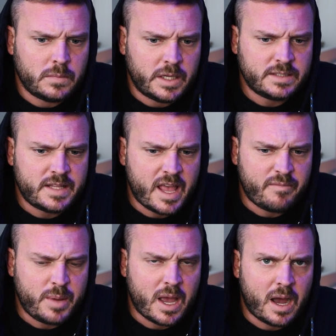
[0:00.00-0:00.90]
is the
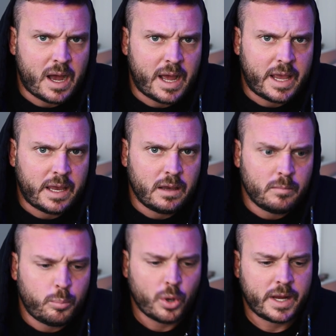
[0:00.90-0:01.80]

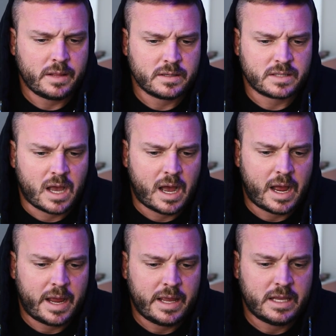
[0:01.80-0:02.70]
FBI putting this
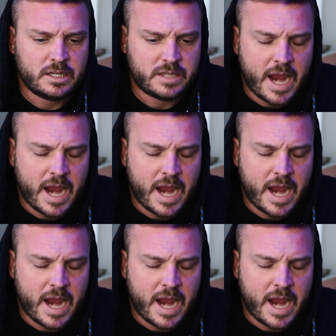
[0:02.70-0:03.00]
guy in